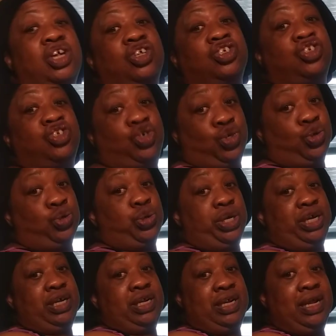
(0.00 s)
insure
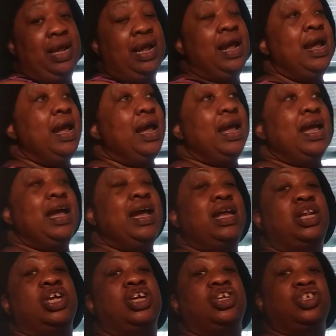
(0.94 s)
it,
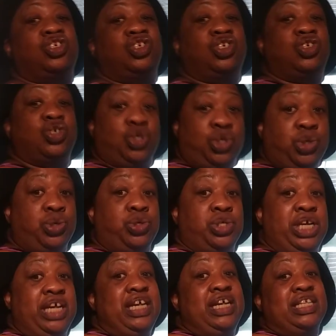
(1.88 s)
and
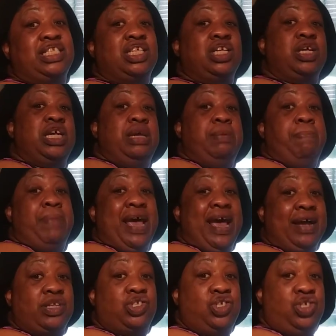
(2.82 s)
insure it to get
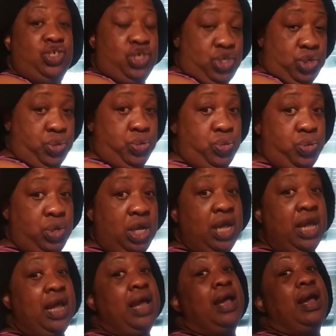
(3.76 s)
back to you,
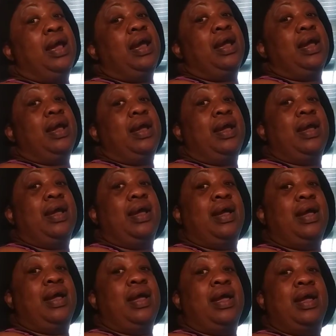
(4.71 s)

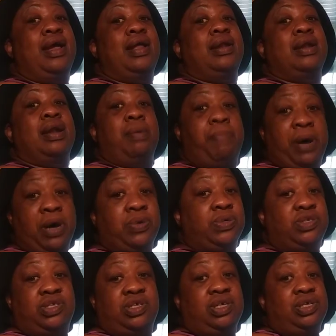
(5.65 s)
and the
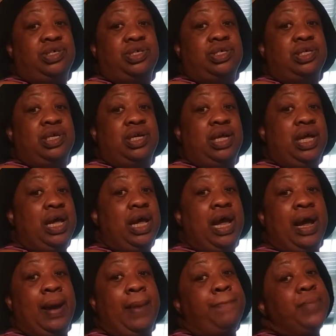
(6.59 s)
postage.
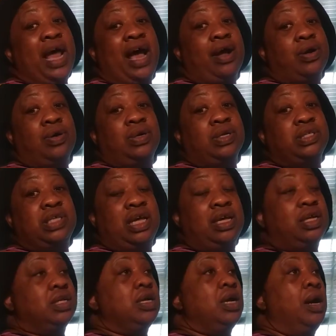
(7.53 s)
I'm not gonna
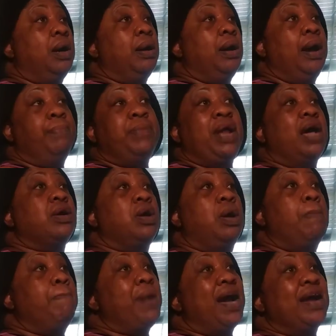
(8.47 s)
take. Uh, I'm not
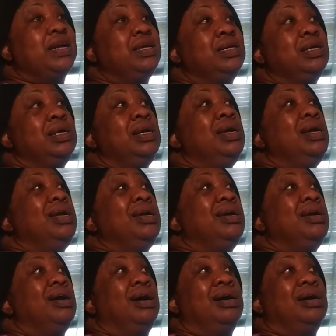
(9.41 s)
gonna bite
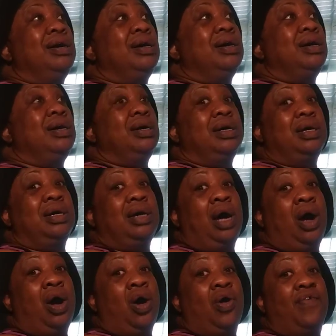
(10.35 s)
uh,
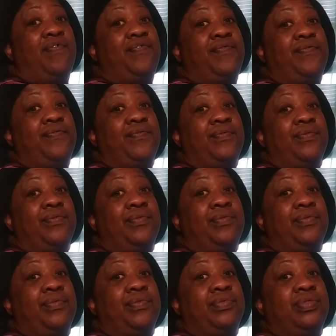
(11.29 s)
off
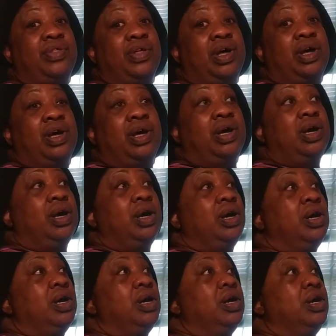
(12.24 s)
the
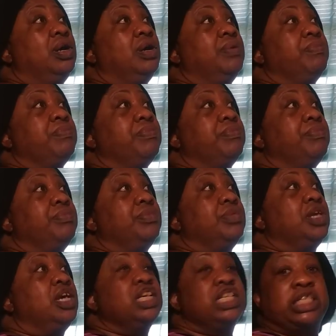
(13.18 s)
uh,
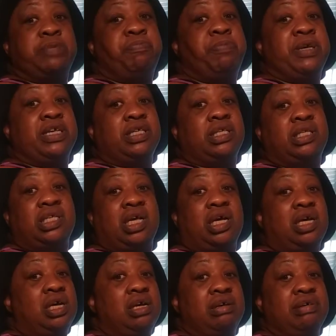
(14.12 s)
expense
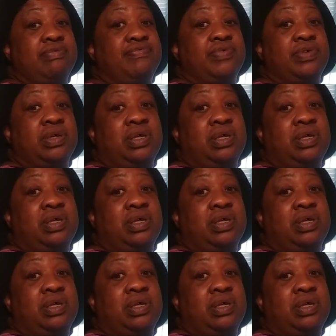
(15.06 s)
of